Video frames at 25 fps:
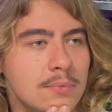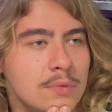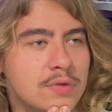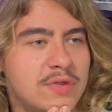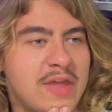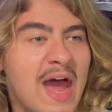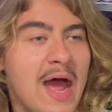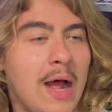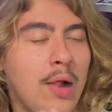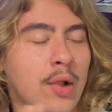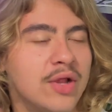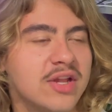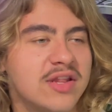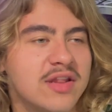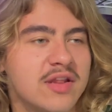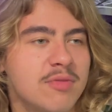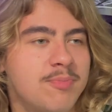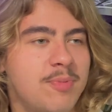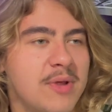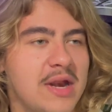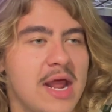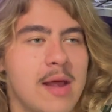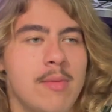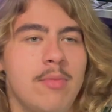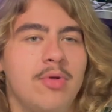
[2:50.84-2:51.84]
has
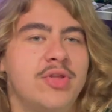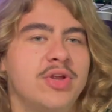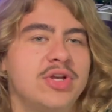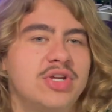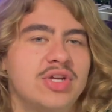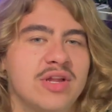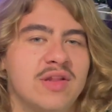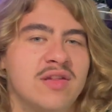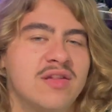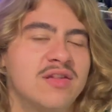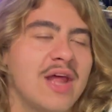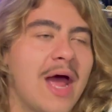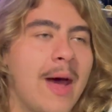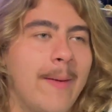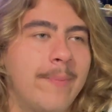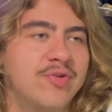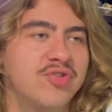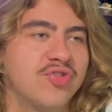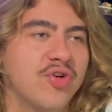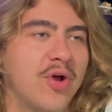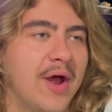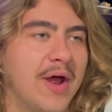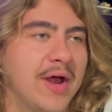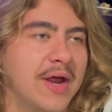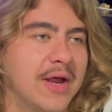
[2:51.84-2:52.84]
been able to just stop
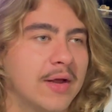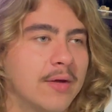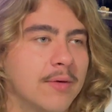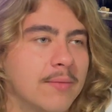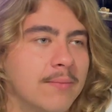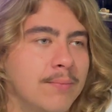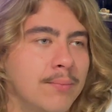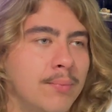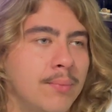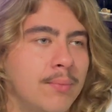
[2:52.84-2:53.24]
trying